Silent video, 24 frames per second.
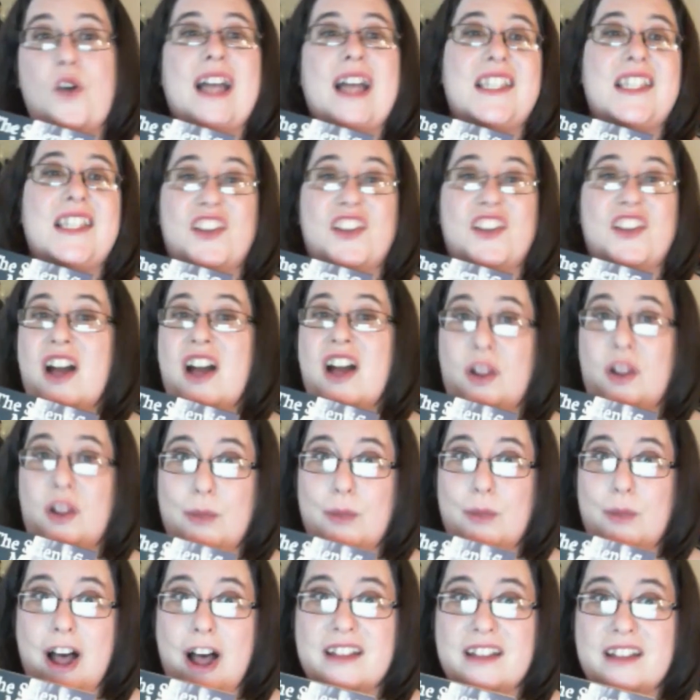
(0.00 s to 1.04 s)
and they're color
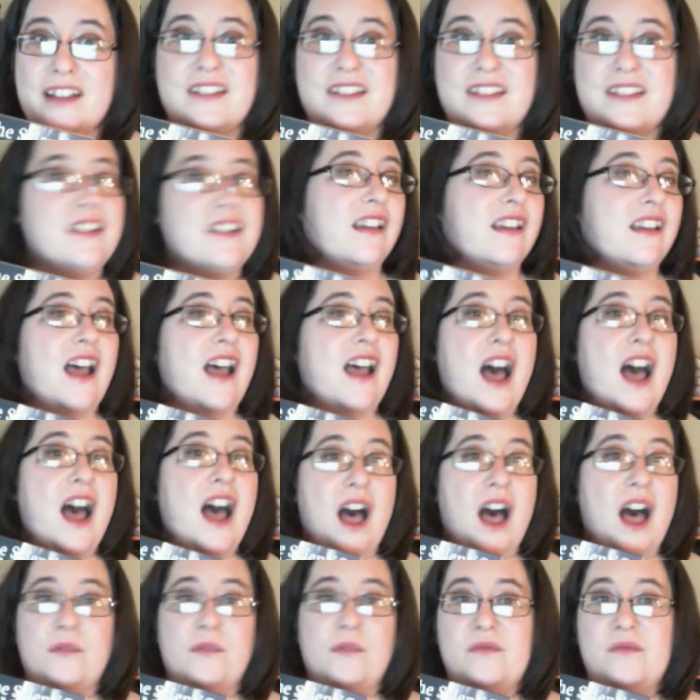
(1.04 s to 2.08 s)
blocked.
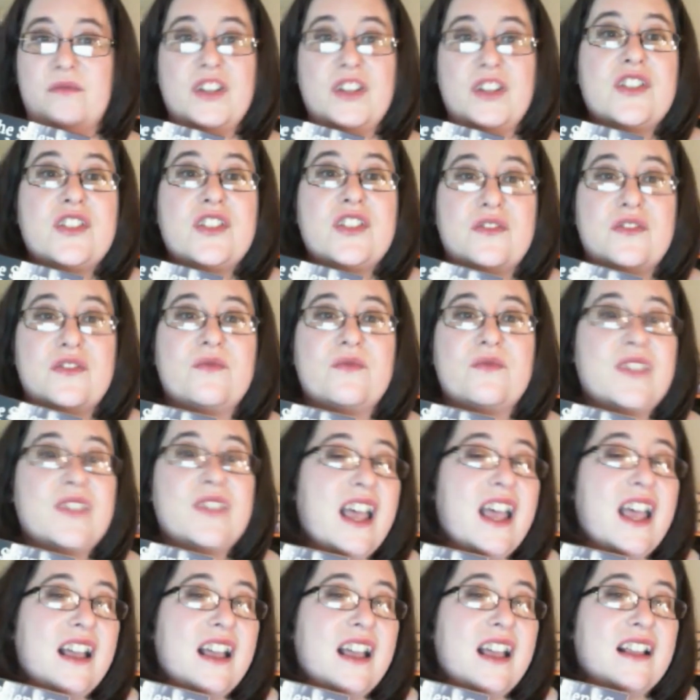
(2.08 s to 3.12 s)
They're just
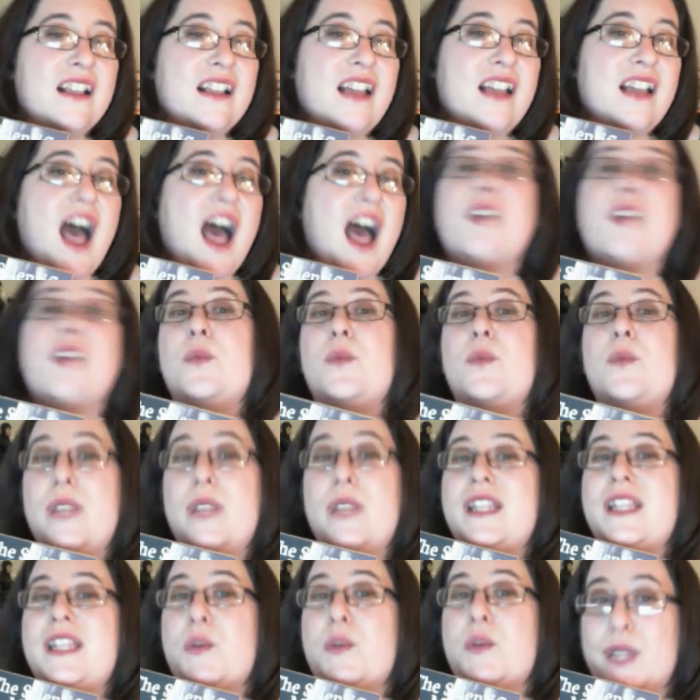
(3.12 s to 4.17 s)
I
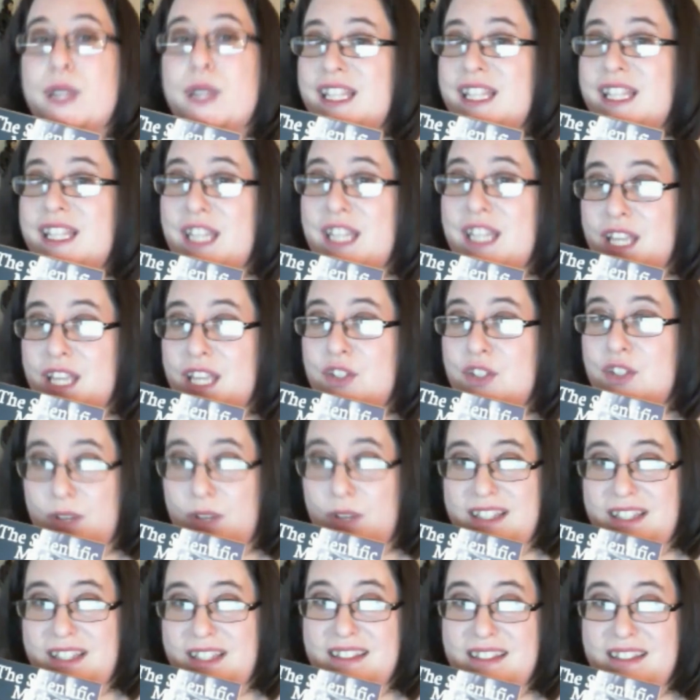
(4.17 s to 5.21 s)
really really enjoy
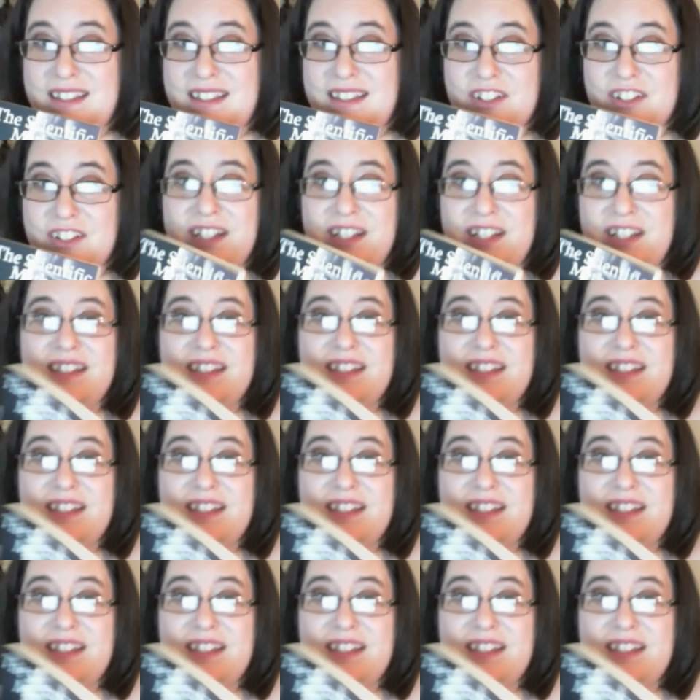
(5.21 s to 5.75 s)
these series.